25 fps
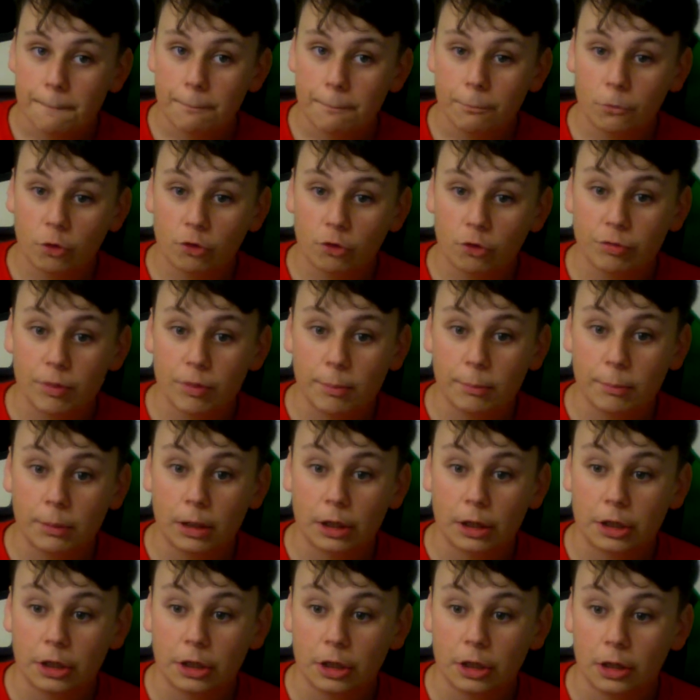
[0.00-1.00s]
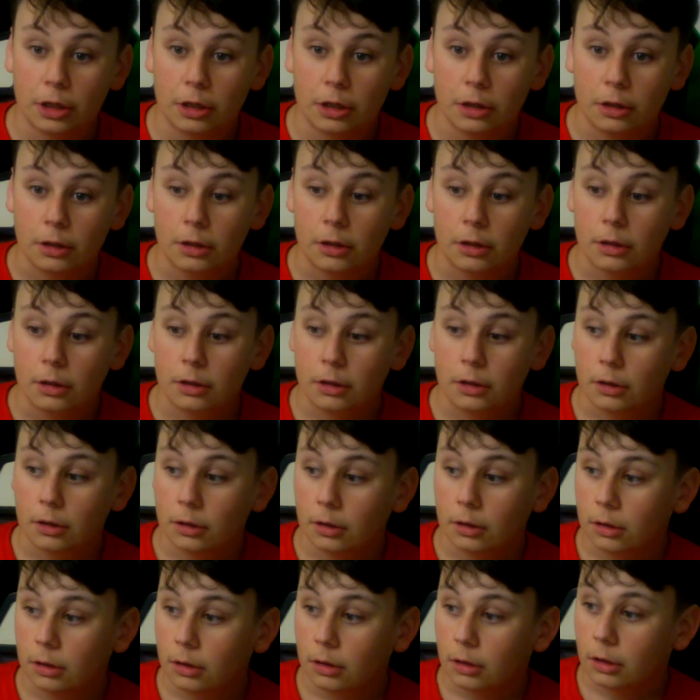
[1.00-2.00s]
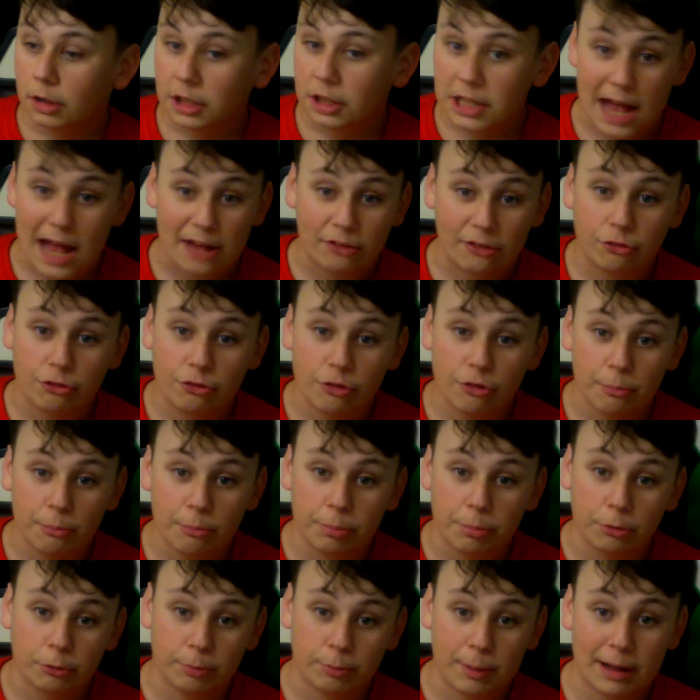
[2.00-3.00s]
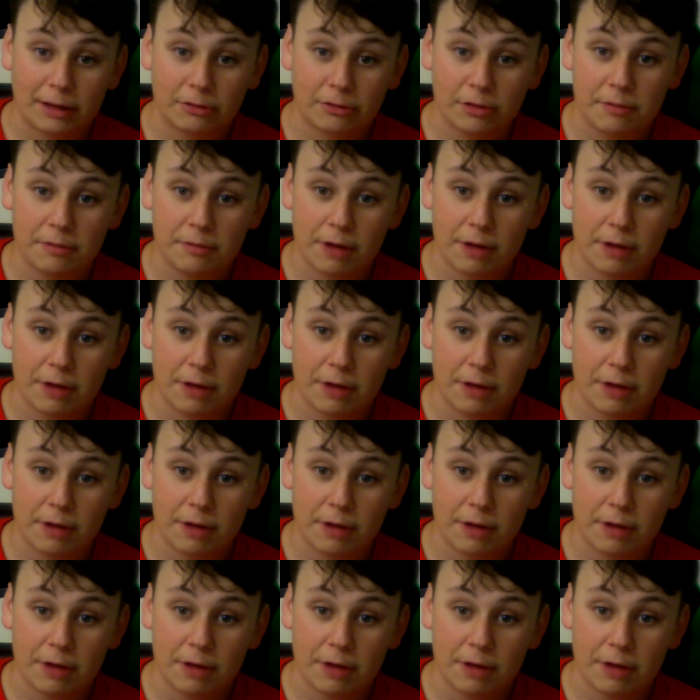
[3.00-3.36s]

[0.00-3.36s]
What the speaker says: Just from like a guest perspective,